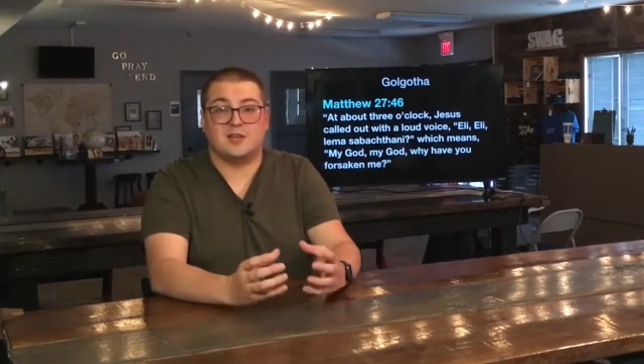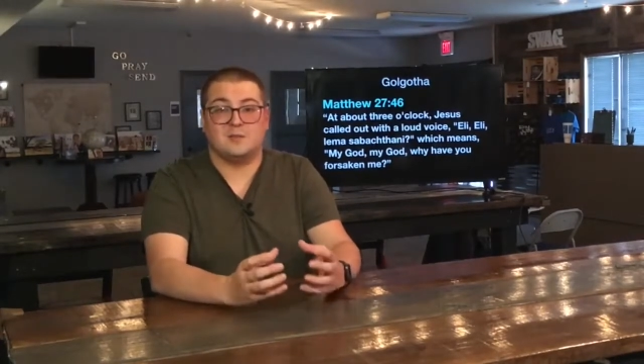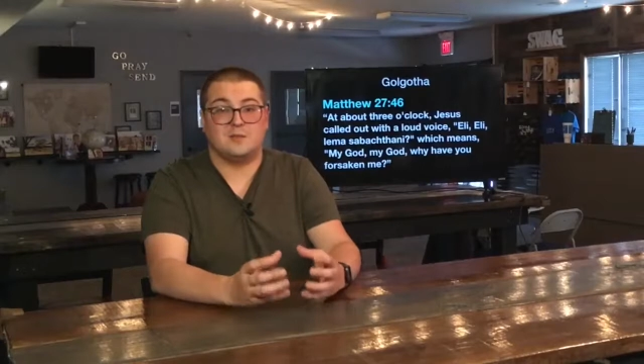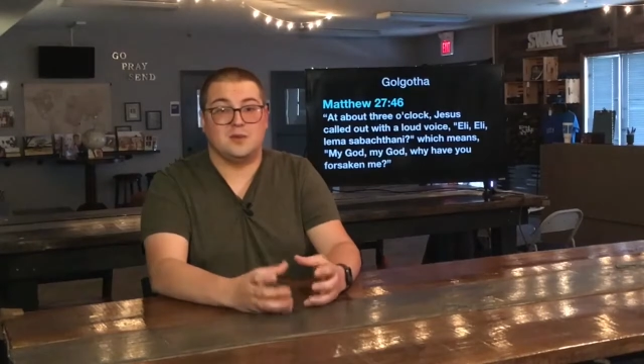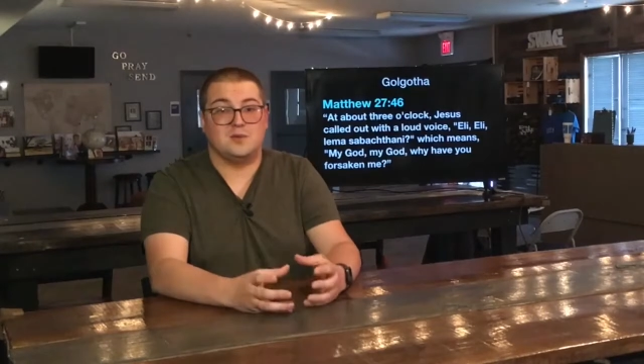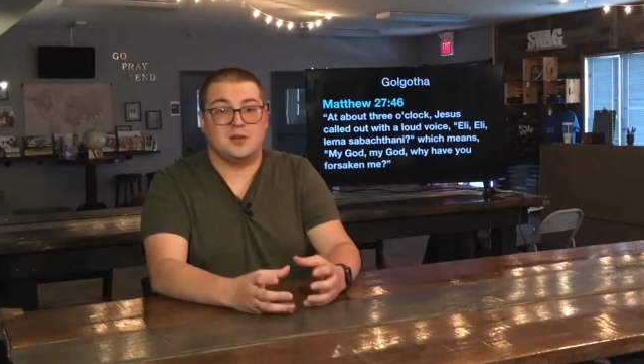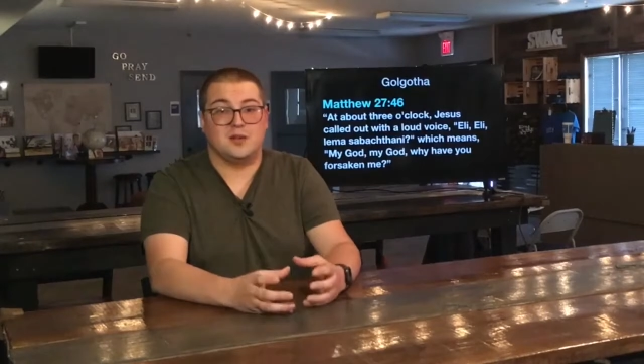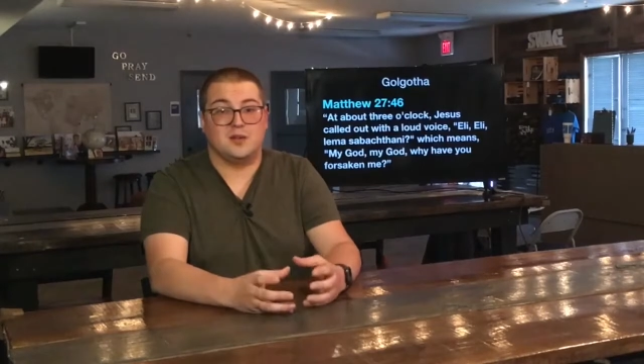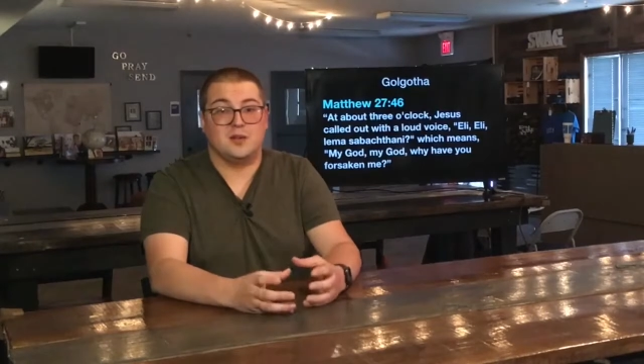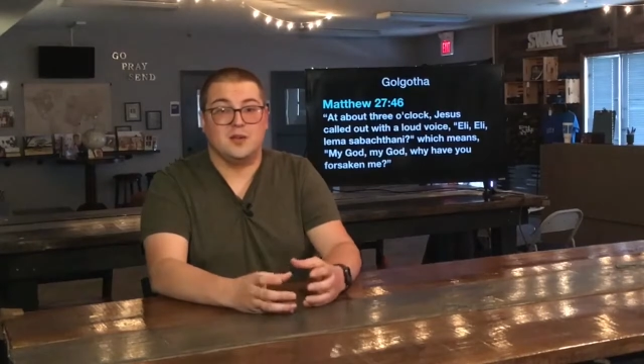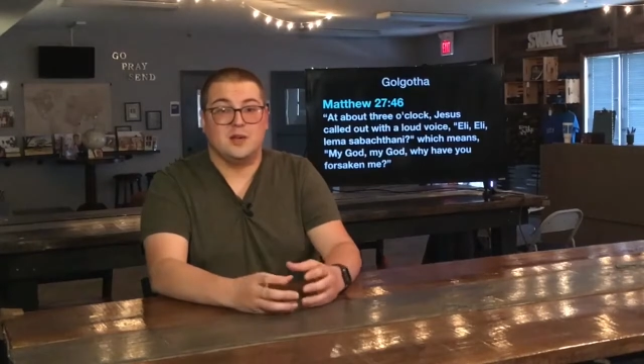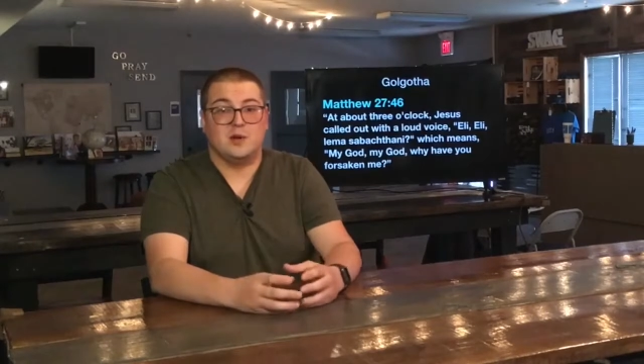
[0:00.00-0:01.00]

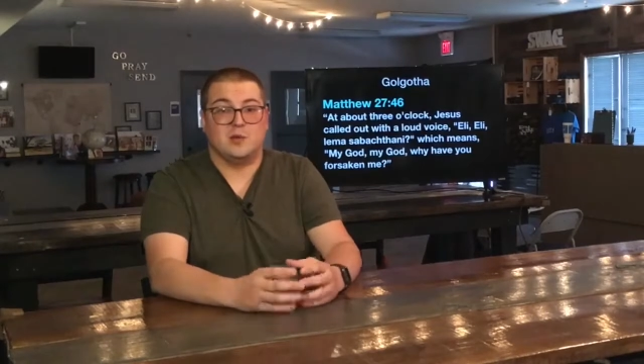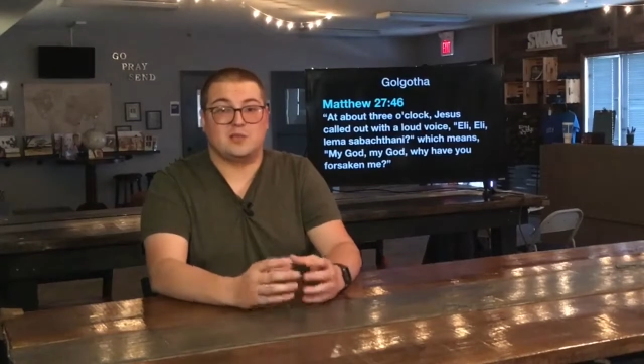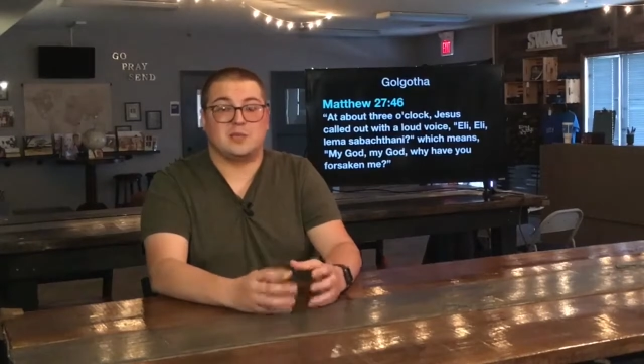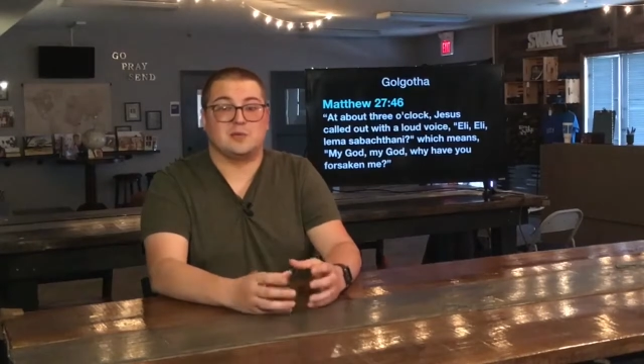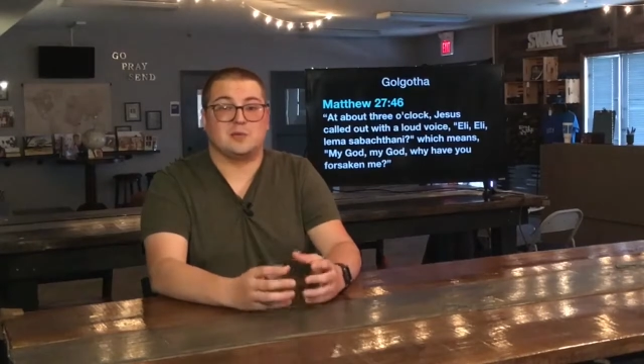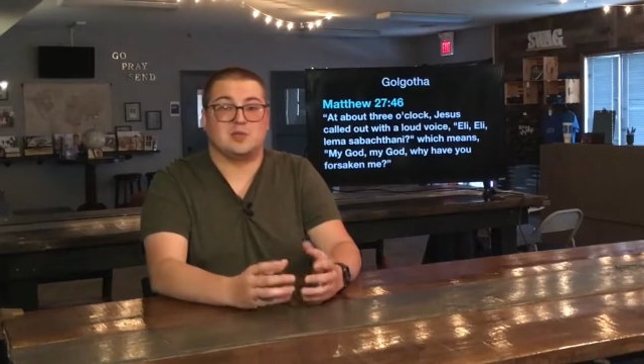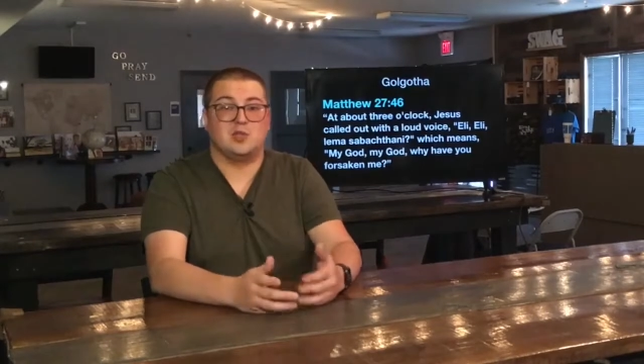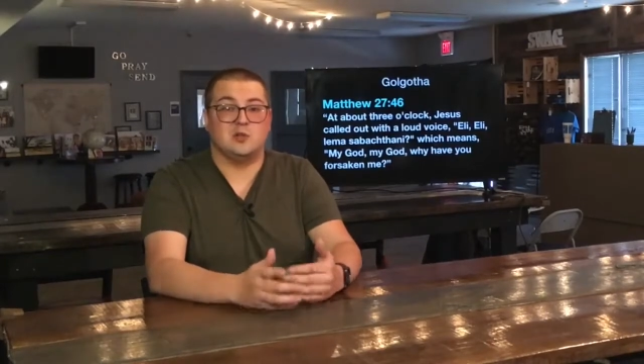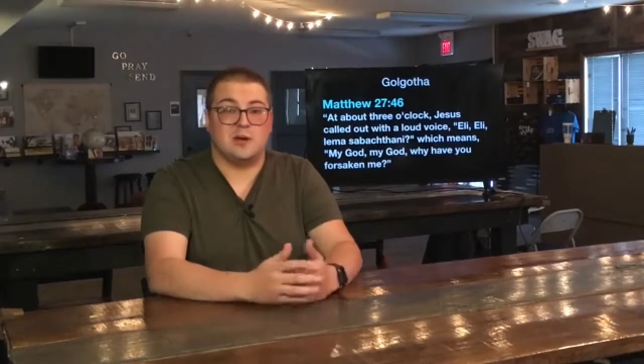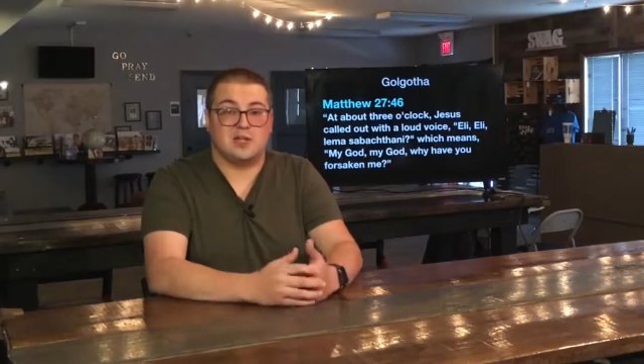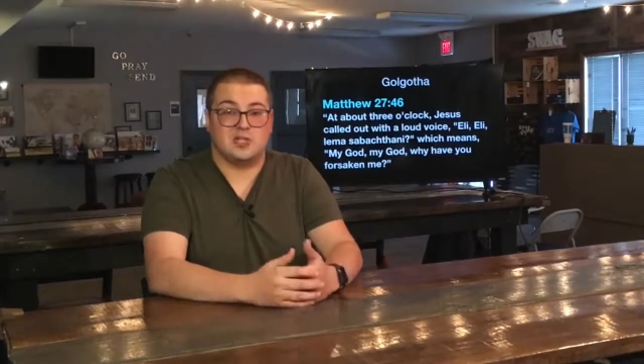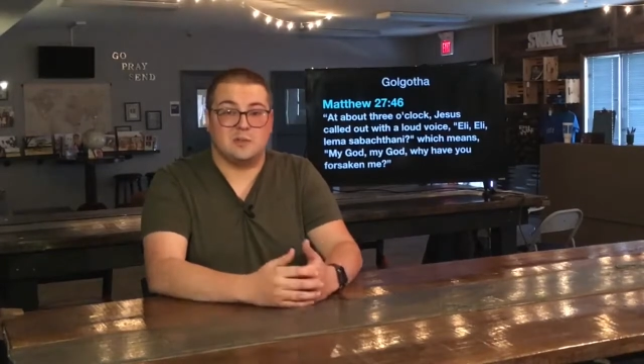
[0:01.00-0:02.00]
communion was simply
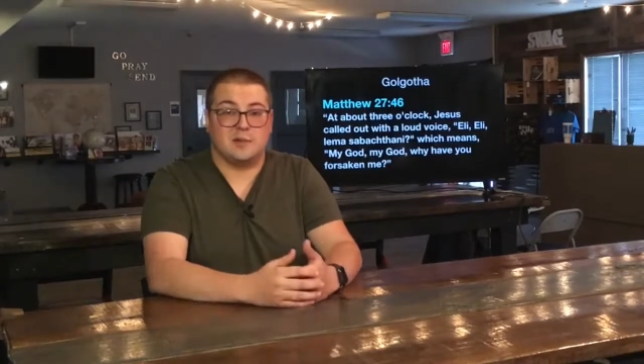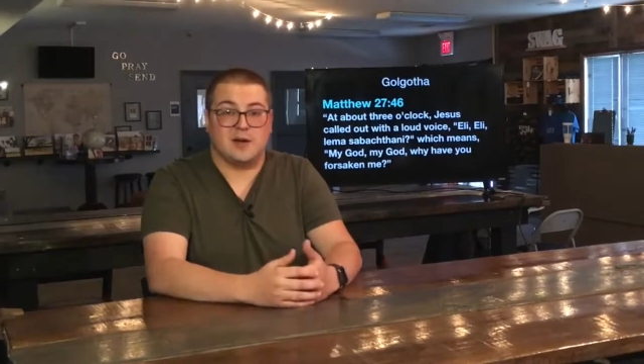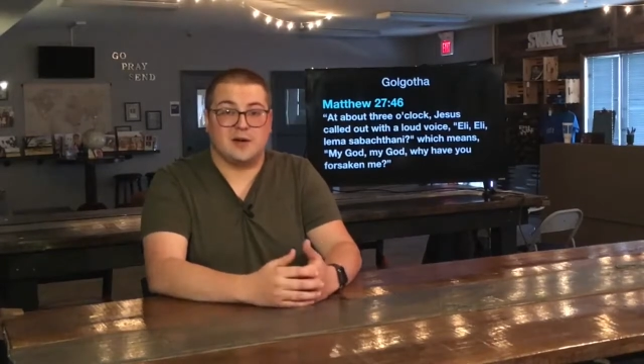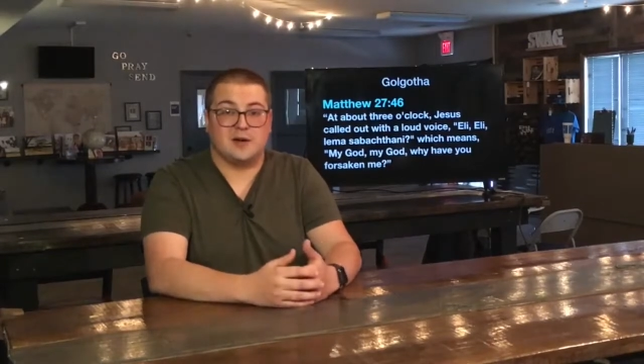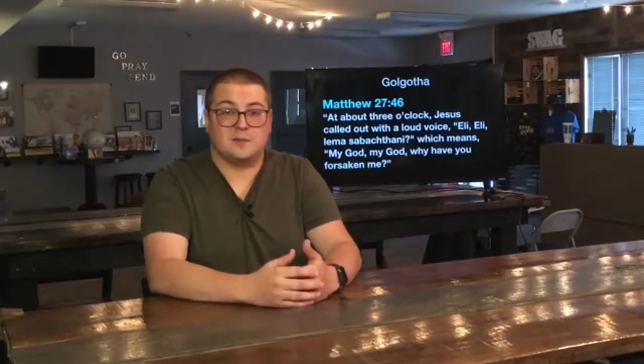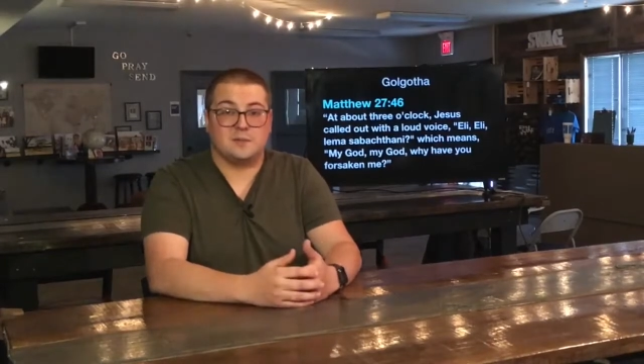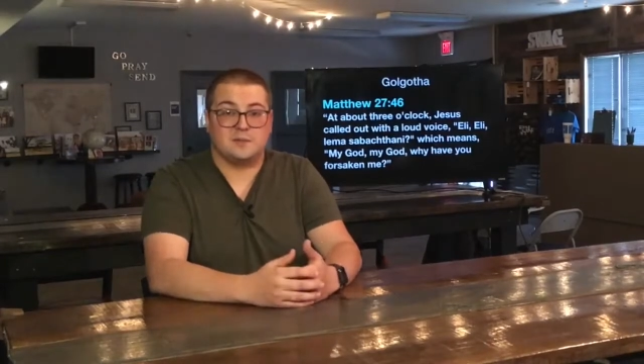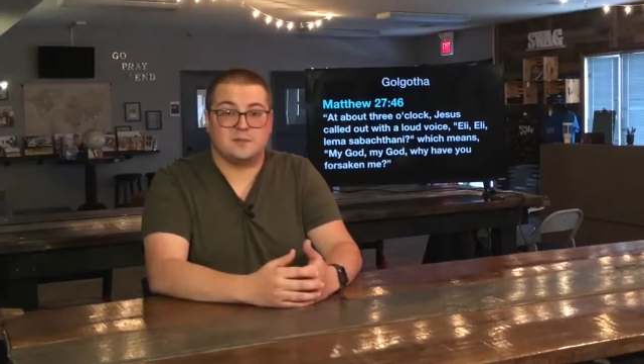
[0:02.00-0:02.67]
too much to bear.